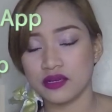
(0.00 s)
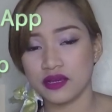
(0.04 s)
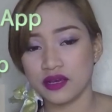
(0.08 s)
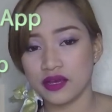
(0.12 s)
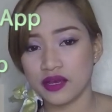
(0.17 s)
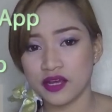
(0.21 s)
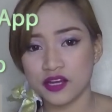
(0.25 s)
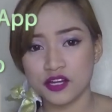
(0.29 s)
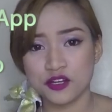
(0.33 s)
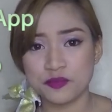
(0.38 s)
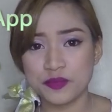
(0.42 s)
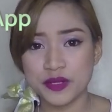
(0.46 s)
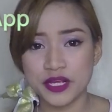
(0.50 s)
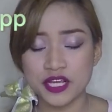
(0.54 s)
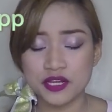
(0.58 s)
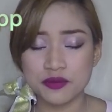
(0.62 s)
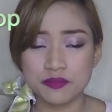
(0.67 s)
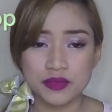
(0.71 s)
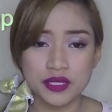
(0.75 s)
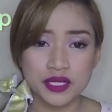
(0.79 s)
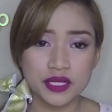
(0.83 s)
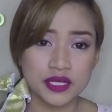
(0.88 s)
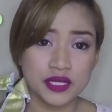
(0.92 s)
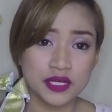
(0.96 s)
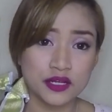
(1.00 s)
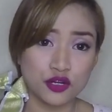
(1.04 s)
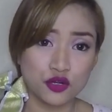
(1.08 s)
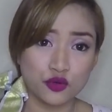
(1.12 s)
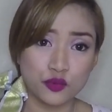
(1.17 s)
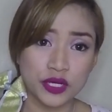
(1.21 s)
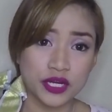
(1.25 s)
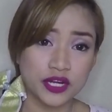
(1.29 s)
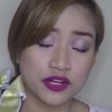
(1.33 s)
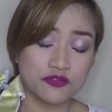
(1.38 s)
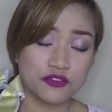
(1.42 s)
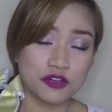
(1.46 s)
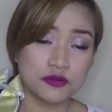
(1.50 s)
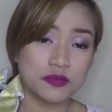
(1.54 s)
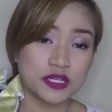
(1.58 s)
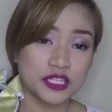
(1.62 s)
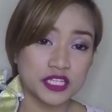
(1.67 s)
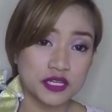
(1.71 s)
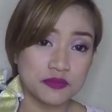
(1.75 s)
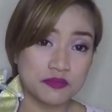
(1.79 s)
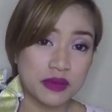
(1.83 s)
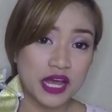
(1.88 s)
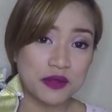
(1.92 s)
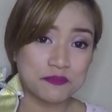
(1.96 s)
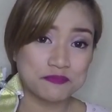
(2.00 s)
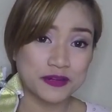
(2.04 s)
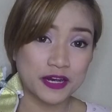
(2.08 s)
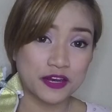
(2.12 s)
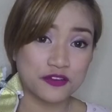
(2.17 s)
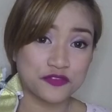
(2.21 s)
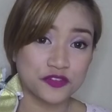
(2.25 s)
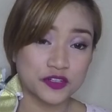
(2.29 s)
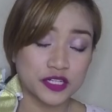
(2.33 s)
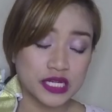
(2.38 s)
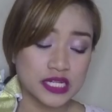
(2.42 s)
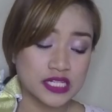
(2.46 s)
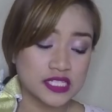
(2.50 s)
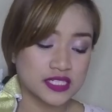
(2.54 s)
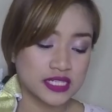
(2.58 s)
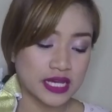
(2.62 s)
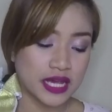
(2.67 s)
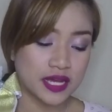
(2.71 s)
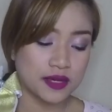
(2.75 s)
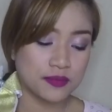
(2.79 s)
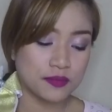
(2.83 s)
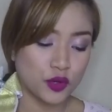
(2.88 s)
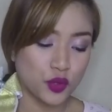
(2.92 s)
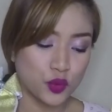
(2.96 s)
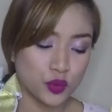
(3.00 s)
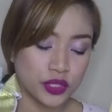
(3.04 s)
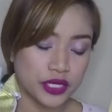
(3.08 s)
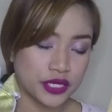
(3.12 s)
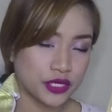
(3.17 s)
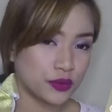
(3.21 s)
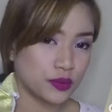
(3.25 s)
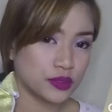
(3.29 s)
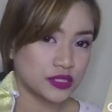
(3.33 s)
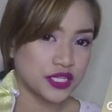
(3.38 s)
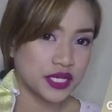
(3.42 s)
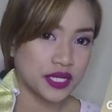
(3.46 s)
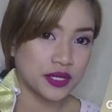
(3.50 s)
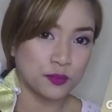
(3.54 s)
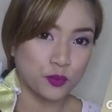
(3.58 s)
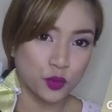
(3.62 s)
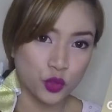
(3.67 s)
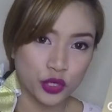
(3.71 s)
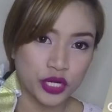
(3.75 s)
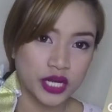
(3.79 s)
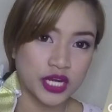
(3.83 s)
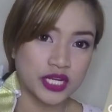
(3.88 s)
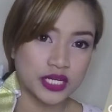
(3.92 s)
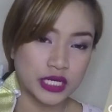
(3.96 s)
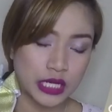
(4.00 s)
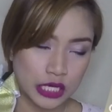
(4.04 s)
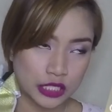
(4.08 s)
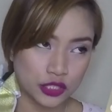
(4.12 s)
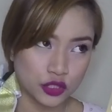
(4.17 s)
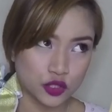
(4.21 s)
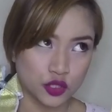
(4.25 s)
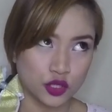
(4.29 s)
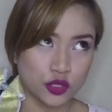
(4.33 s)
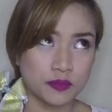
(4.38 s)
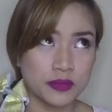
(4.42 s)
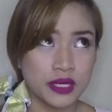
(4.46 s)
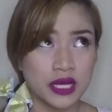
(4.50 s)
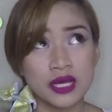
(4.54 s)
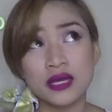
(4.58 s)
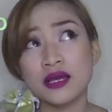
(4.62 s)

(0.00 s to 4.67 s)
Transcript: Airbnb or whatever, but in my preference, I am only using booking.com.